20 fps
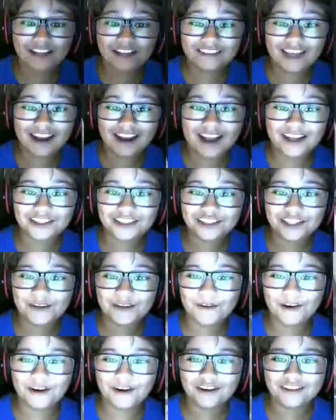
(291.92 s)
that
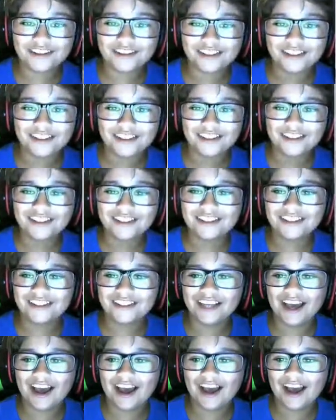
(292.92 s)
actually worked!
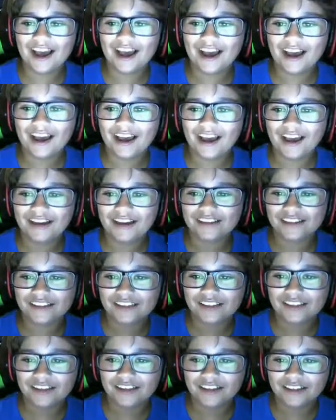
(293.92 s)

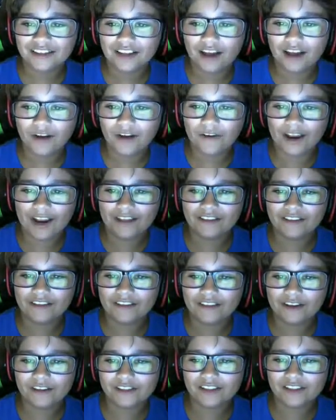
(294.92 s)
Yes! Okay, and
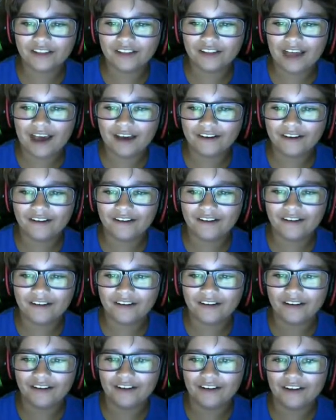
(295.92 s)
then there's the
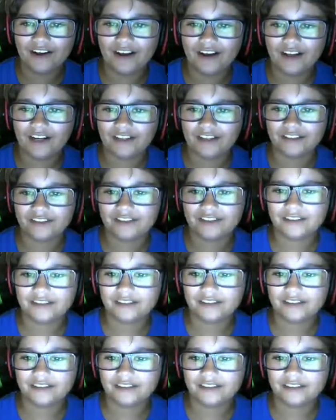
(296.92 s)
ladder. Nice.